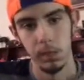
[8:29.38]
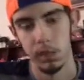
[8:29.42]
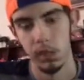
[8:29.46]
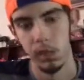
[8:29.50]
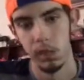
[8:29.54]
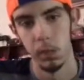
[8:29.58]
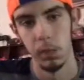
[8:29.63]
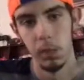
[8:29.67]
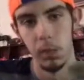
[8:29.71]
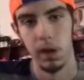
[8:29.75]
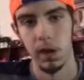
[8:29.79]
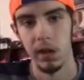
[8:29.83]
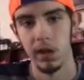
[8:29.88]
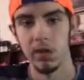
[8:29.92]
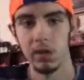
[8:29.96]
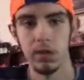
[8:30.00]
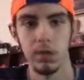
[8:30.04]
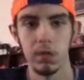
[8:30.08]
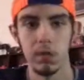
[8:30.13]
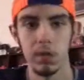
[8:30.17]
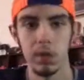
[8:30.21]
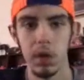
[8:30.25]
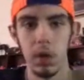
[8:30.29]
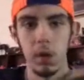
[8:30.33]
do what
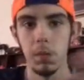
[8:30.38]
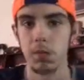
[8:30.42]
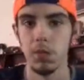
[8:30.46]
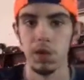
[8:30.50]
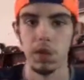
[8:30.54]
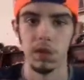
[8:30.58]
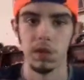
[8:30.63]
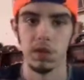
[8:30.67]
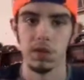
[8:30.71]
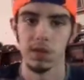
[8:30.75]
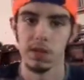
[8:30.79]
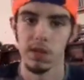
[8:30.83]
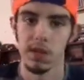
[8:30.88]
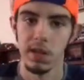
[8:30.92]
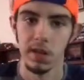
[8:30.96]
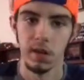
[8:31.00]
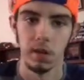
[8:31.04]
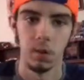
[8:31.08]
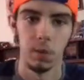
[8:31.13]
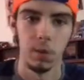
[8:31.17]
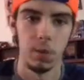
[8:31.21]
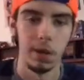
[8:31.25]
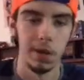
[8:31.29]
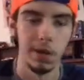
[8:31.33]
Kobugi did
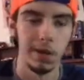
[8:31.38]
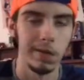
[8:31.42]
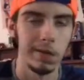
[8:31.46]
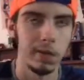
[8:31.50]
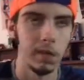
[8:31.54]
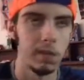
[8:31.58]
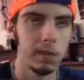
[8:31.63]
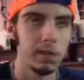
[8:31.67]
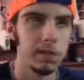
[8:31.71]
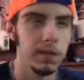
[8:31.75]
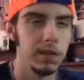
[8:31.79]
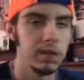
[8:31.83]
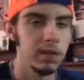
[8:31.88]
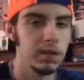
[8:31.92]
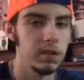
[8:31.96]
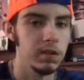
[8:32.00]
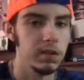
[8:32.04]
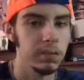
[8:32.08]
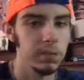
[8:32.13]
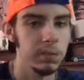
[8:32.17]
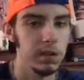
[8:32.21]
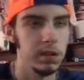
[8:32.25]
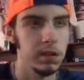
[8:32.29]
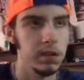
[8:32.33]
or whatever he's
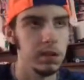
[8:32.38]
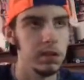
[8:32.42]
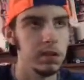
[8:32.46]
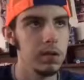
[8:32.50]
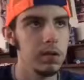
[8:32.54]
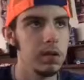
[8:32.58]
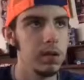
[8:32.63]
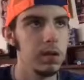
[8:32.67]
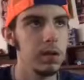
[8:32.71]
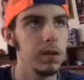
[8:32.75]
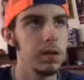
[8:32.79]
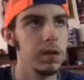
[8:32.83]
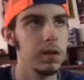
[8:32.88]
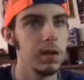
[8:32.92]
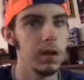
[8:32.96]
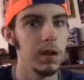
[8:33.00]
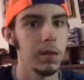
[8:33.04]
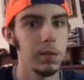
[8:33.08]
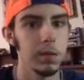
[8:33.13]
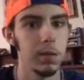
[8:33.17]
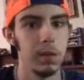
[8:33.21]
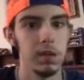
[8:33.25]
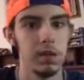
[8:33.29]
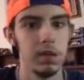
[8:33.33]
been doing. I
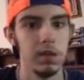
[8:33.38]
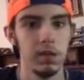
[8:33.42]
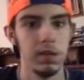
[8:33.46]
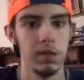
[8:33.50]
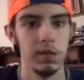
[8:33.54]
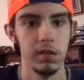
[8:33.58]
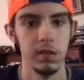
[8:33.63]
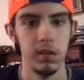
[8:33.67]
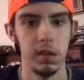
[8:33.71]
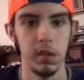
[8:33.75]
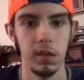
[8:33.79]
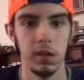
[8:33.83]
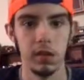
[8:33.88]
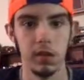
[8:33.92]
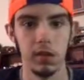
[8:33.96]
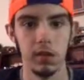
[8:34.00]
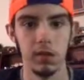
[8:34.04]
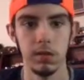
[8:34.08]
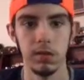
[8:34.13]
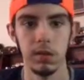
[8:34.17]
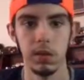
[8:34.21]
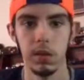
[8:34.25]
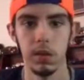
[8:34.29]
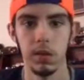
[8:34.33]
watch his
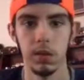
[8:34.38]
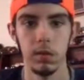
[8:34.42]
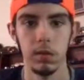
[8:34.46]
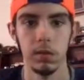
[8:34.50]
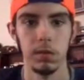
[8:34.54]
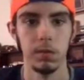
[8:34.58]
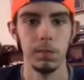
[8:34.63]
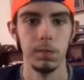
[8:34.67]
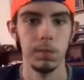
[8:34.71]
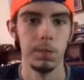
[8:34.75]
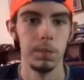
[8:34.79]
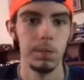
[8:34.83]
other channel.